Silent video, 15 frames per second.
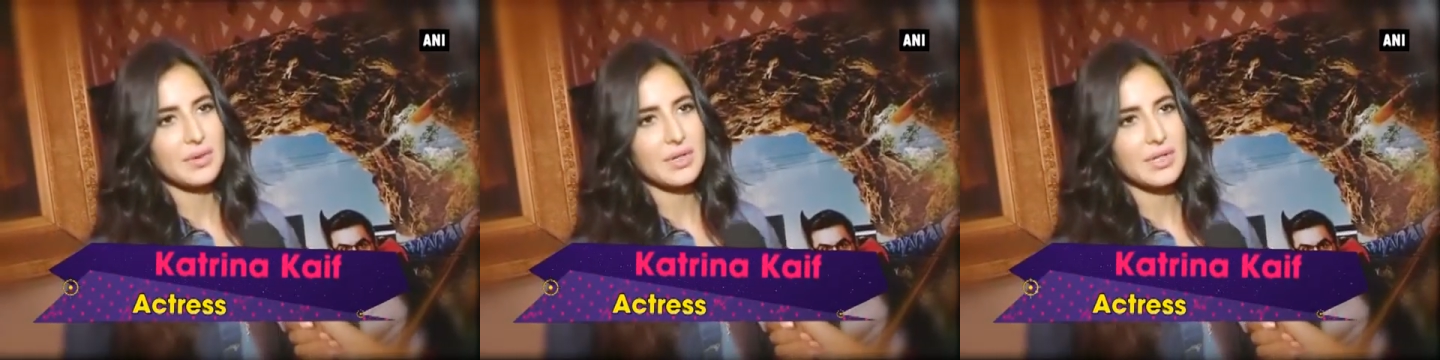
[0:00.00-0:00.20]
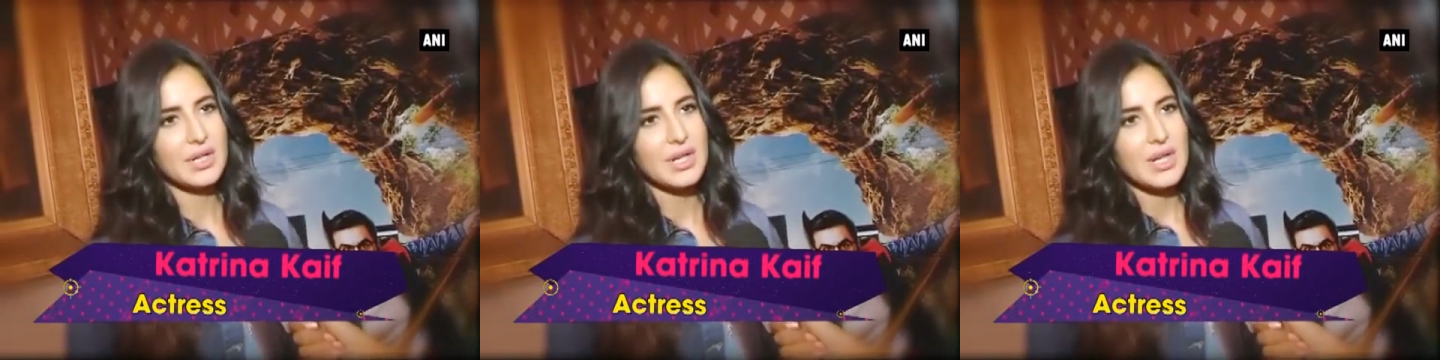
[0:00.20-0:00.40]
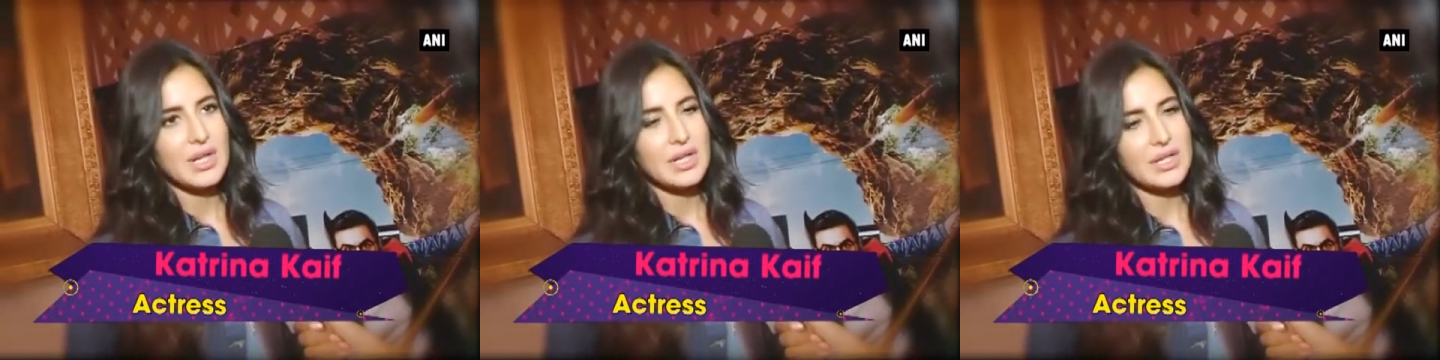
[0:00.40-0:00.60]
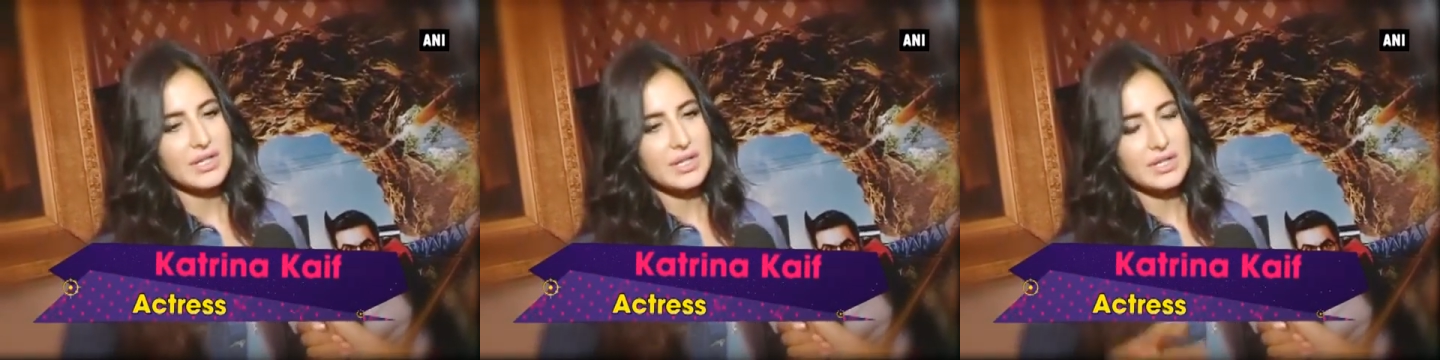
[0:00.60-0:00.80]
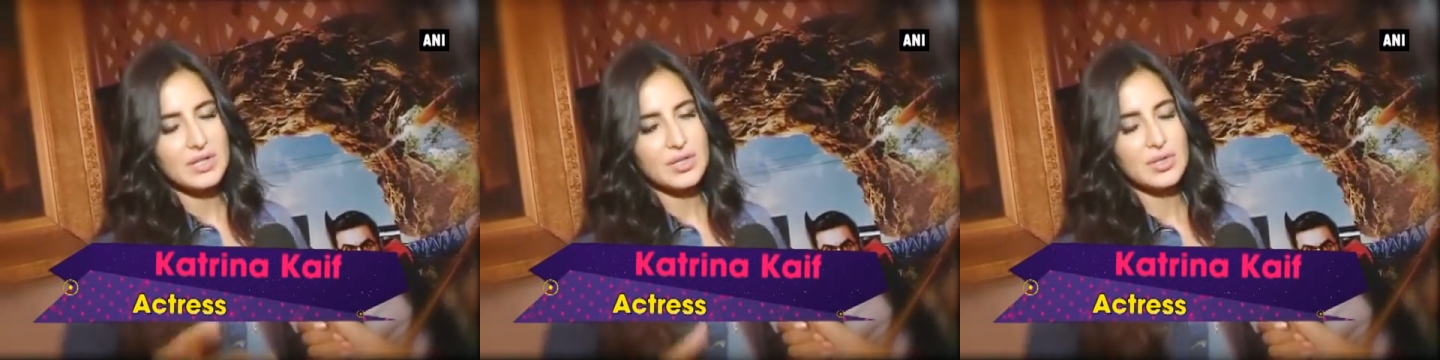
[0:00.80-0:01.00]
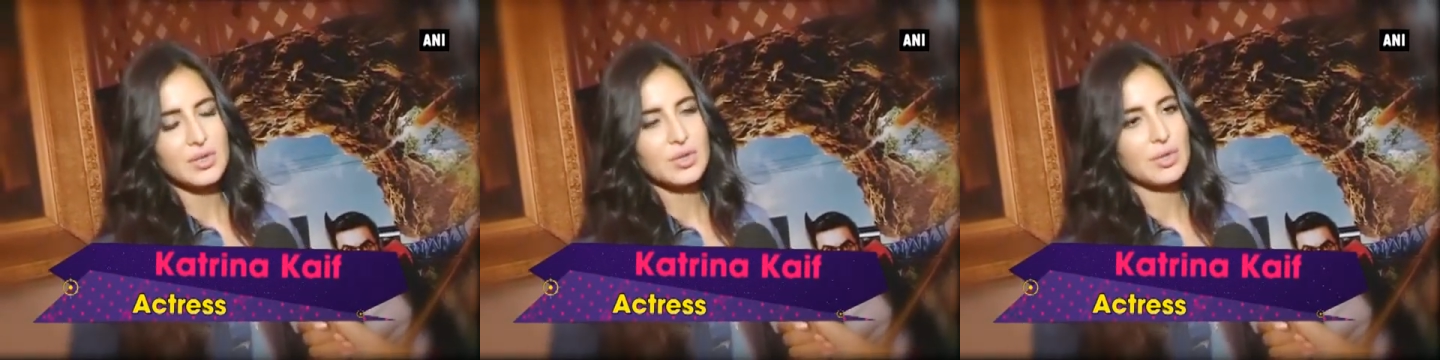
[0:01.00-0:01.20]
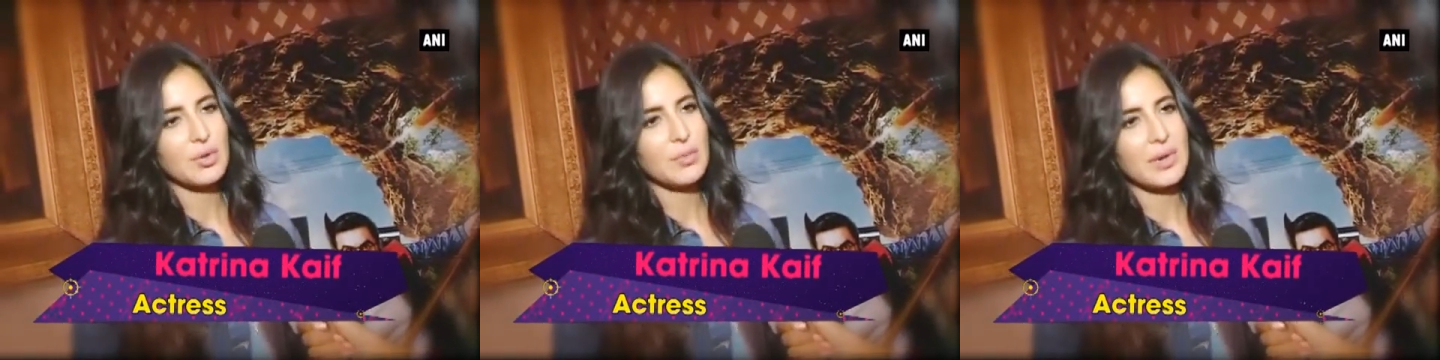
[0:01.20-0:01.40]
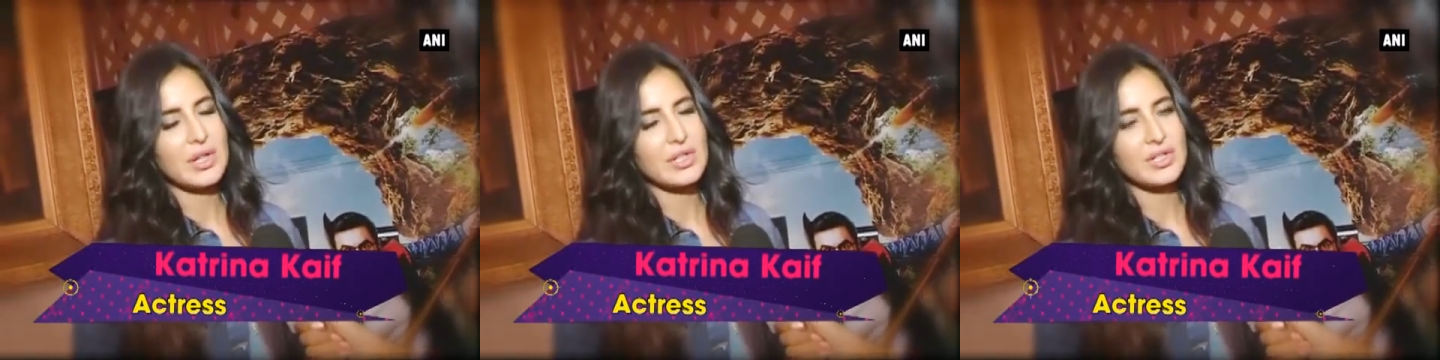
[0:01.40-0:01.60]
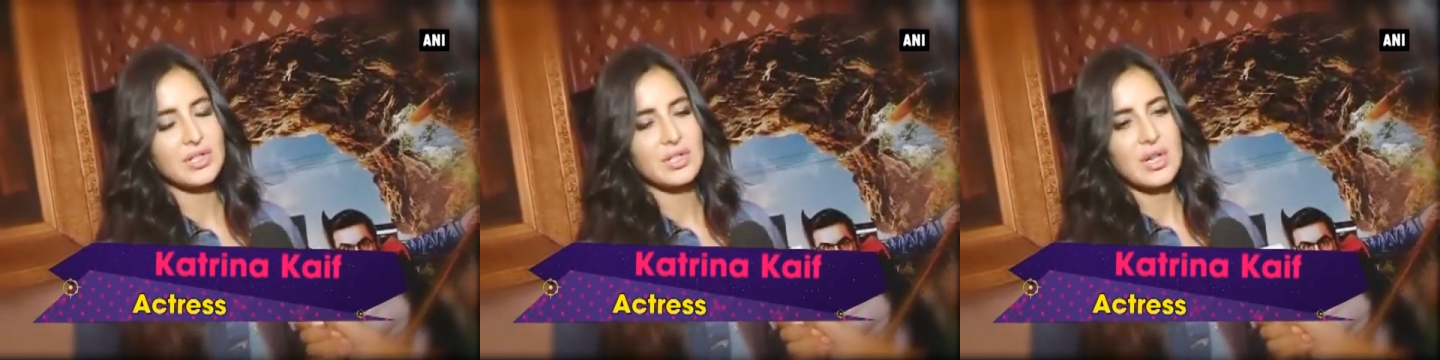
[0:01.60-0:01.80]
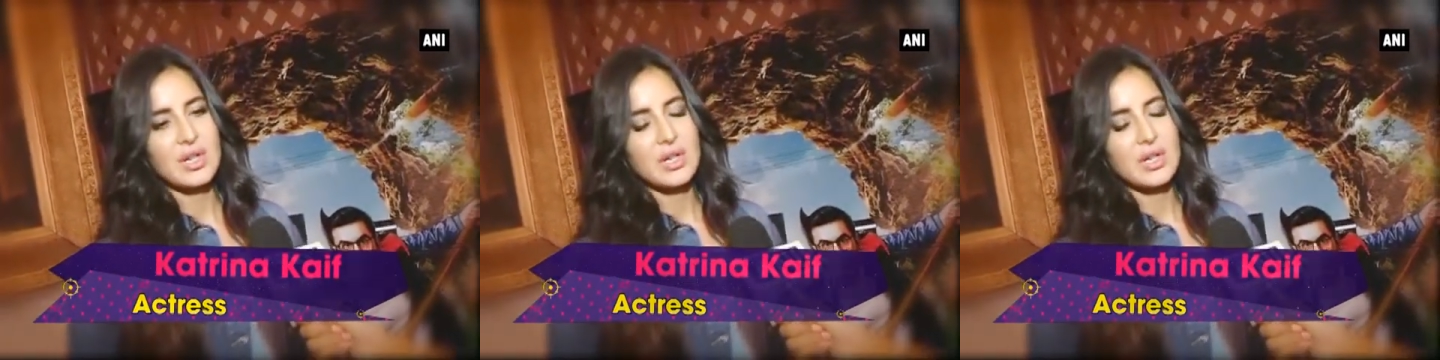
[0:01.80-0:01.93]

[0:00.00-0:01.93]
with. He teaches you so much.